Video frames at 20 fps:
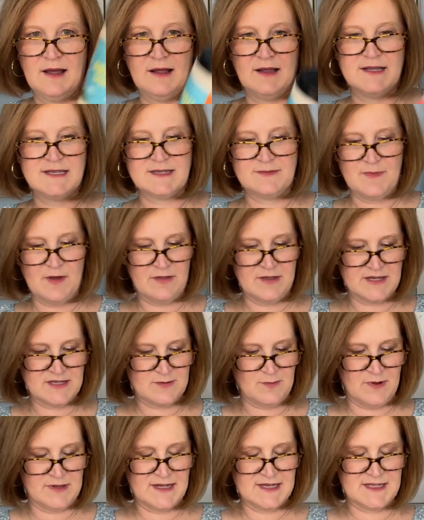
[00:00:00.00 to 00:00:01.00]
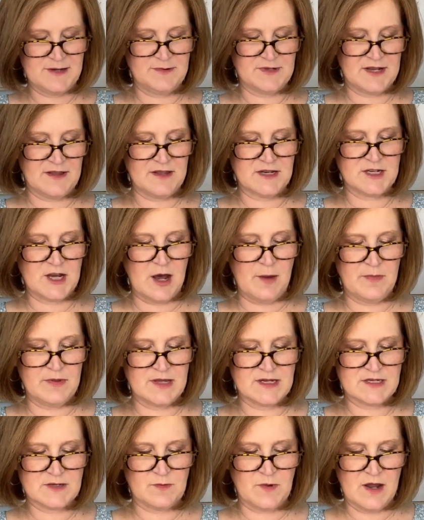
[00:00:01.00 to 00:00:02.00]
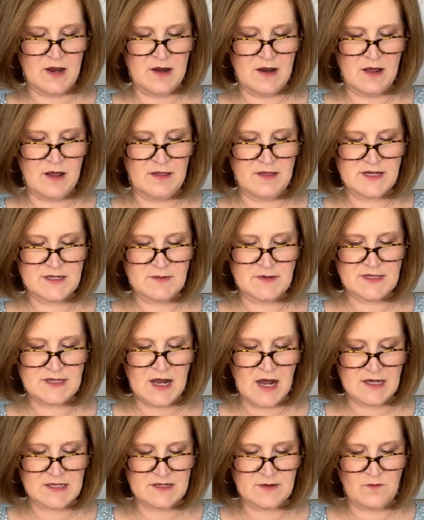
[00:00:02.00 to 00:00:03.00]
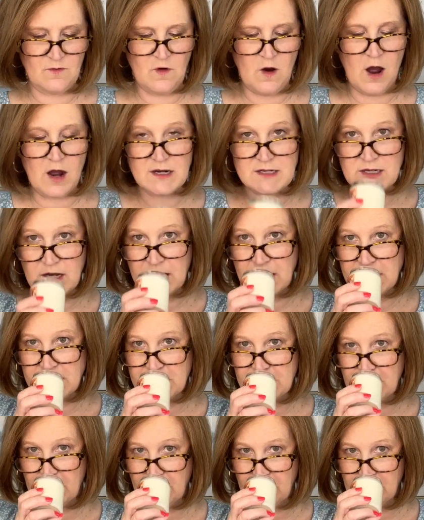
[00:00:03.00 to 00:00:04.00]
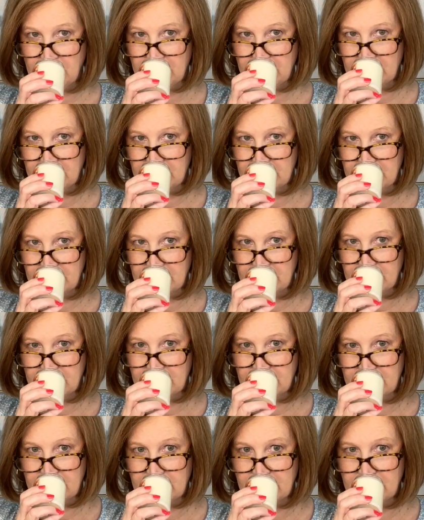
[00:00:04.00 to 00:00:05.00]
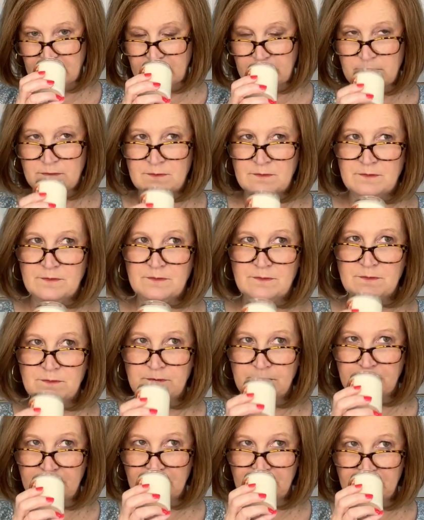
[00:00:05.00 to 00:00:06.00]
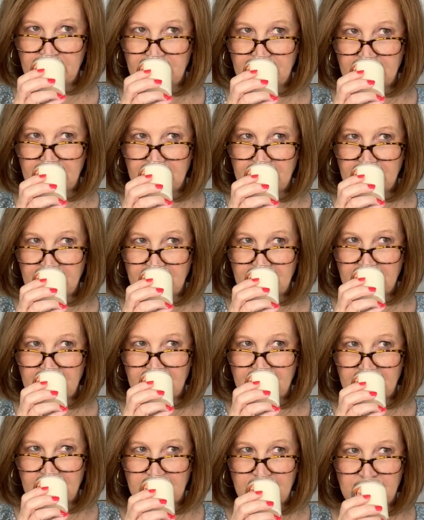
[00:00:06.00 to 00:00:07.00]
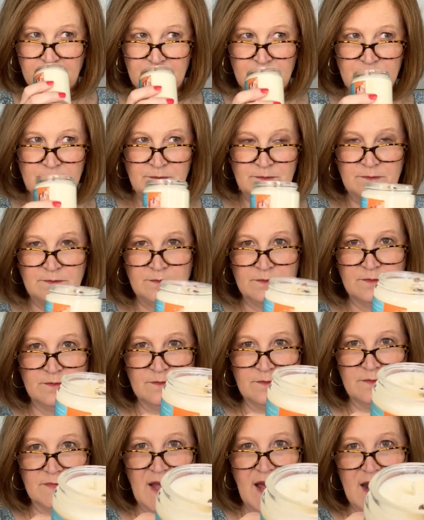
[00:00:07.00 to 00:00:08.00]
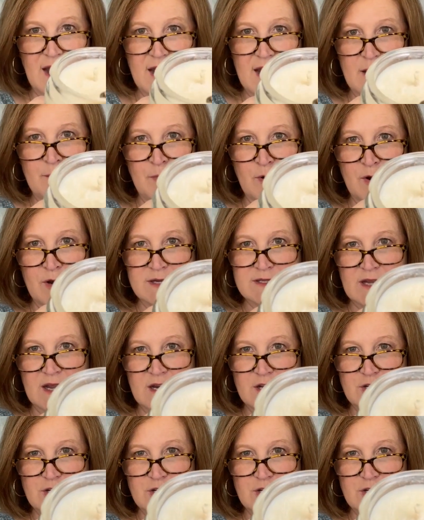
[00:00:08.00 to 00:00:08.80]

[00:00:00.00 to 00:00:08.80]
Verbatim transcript: Let's smell this one. Let's see what's on the top of this one. This one's got some rocks on it too. Mmm. Mmm. That amber is like